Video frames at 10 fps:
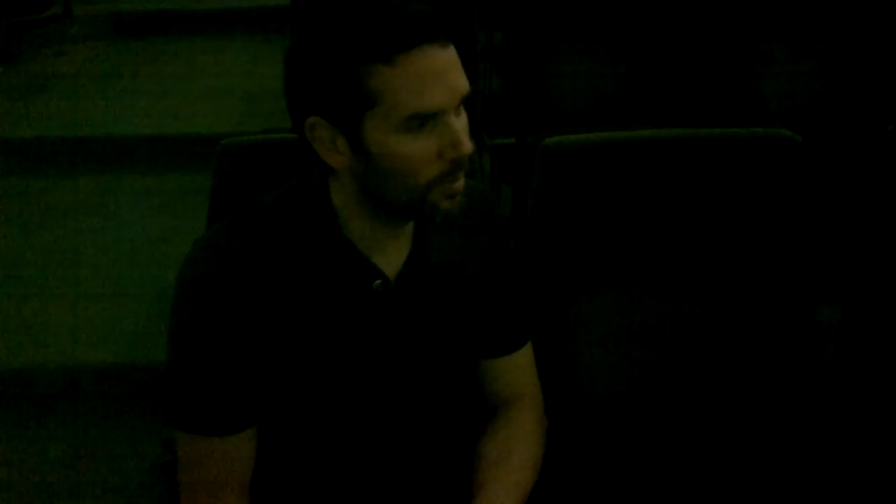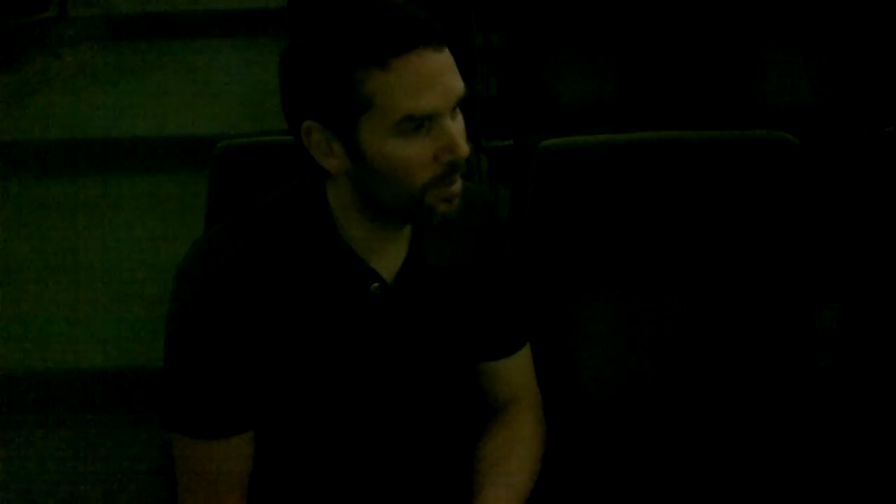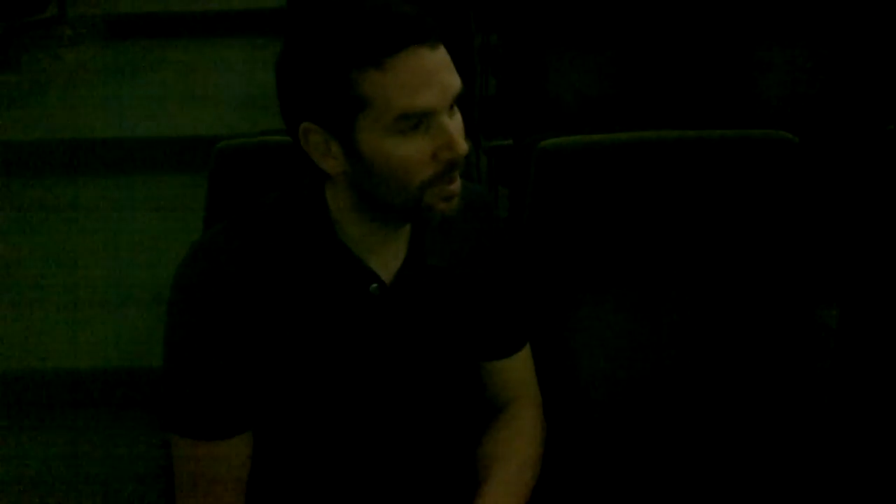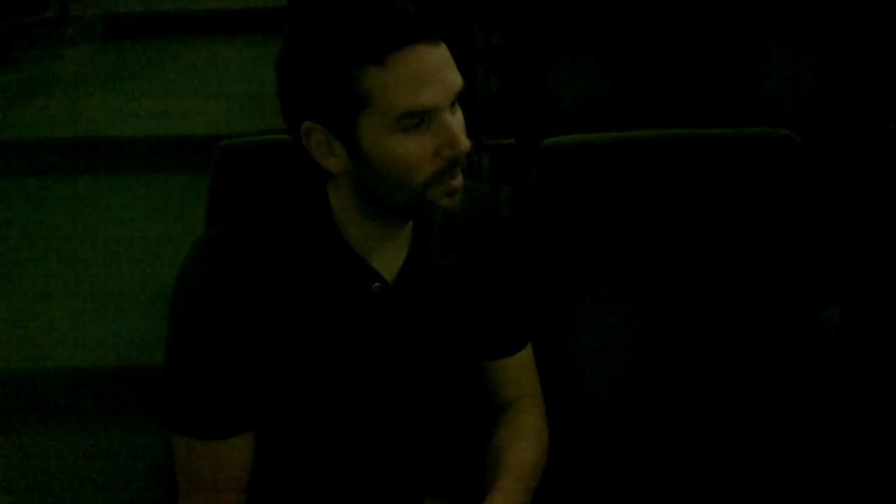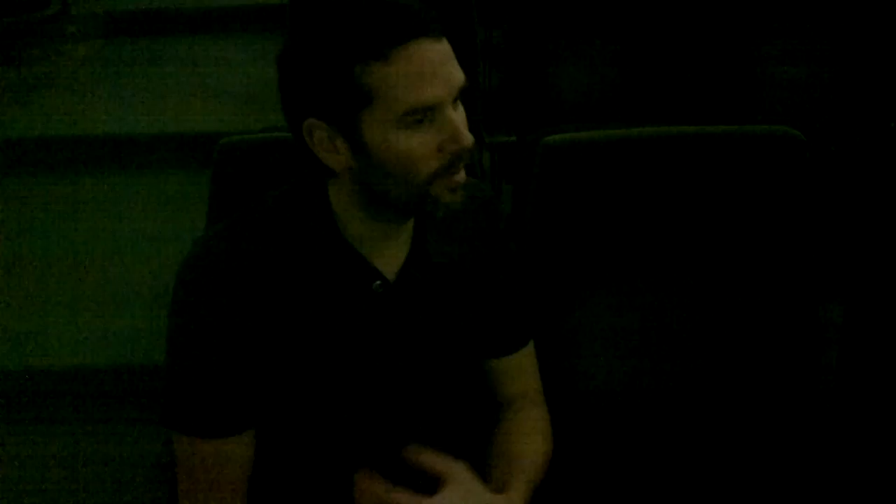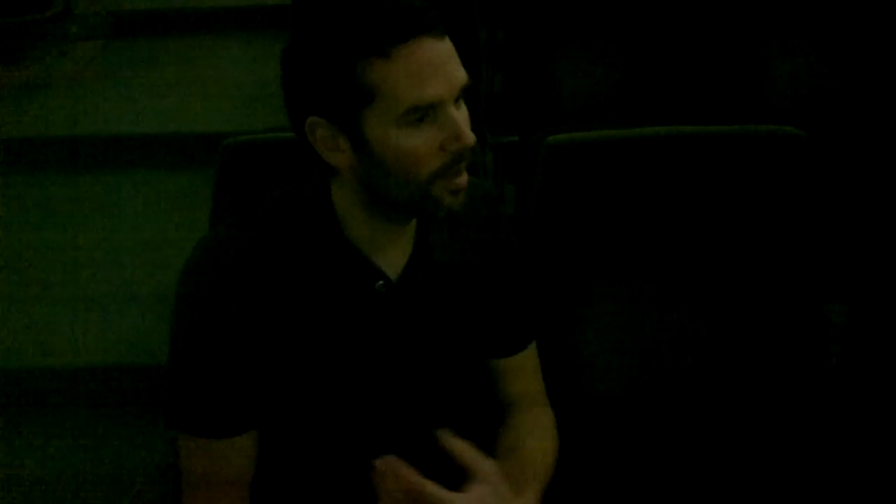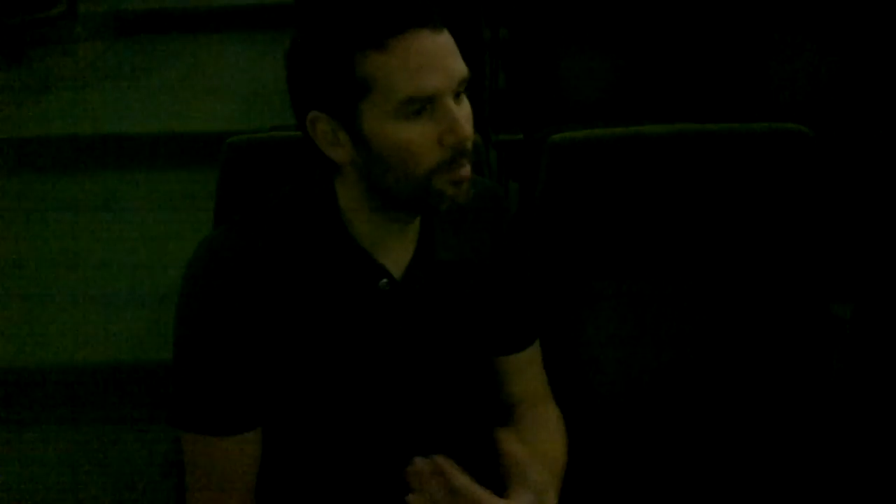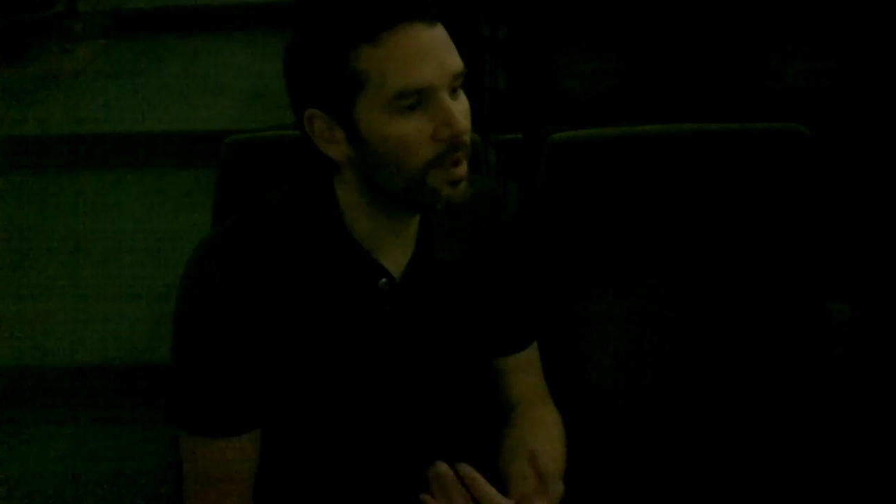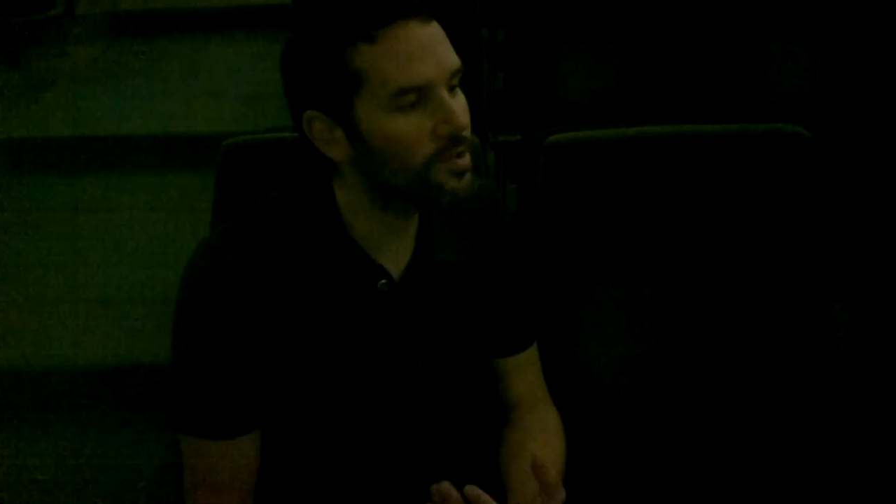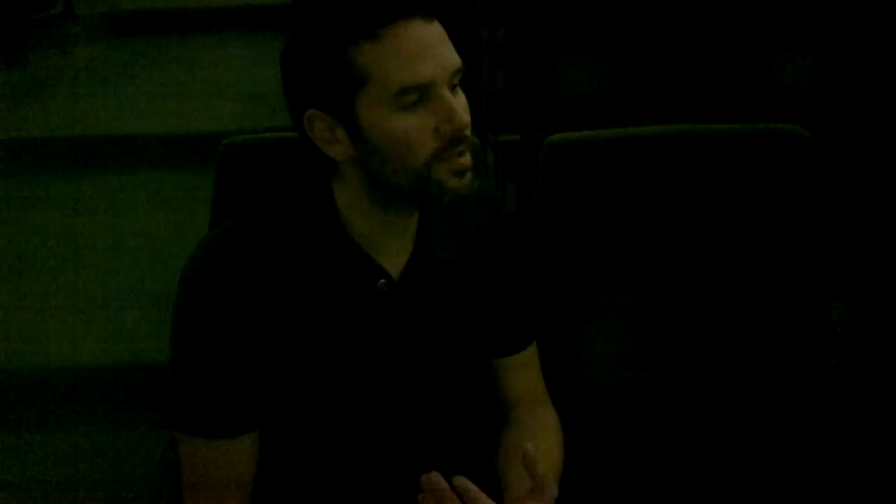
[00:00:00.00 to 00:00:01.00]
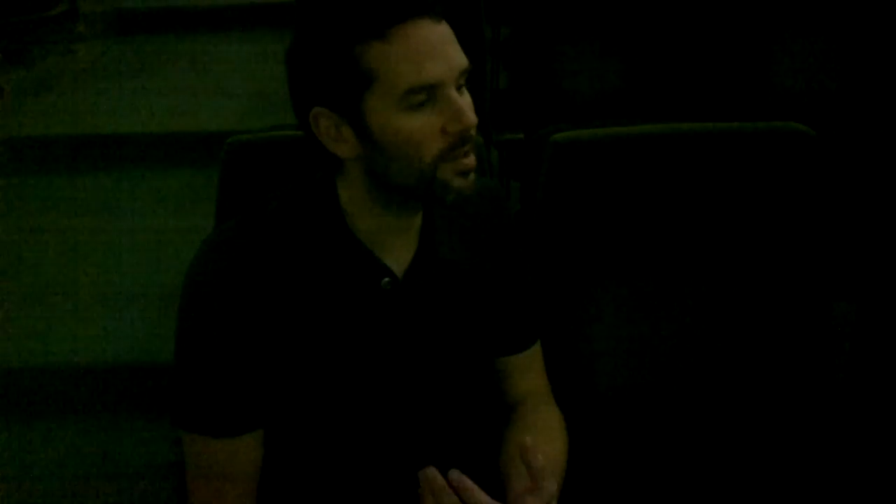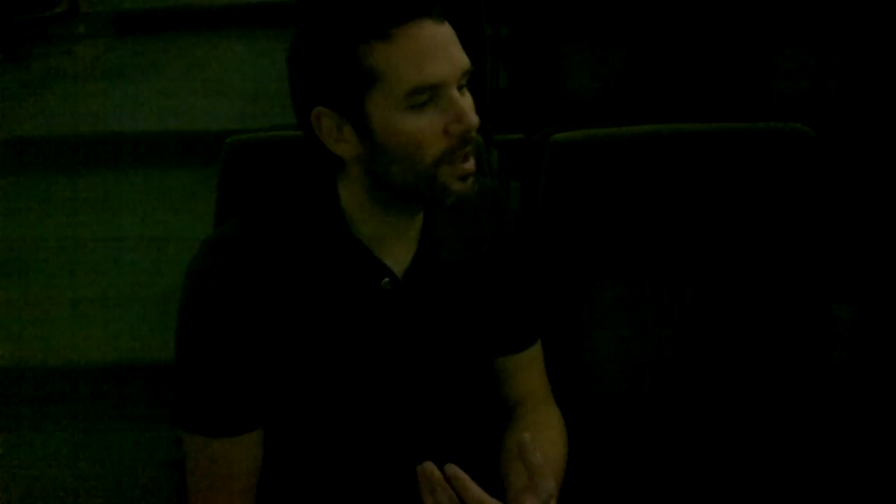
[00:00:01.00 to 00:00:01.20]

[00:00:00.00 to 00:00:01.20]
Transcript: were looking very much